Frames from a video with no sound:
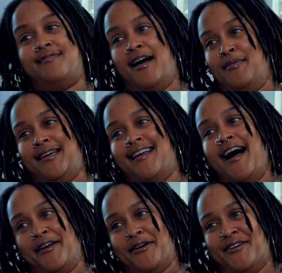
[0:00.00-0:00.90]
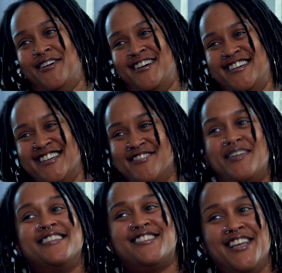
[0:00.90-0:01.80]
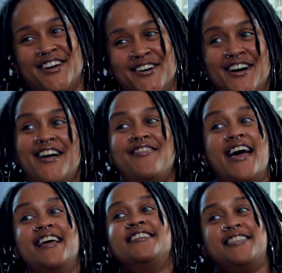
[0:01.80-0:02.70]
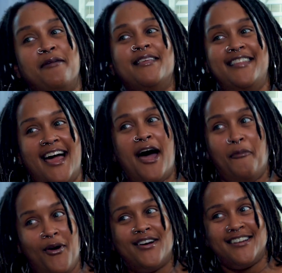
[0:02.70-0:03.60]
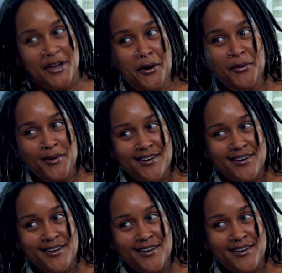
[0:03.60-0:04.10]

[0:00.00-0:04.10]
I mean, I know. Okay. Right. But still, that is something that I want to do.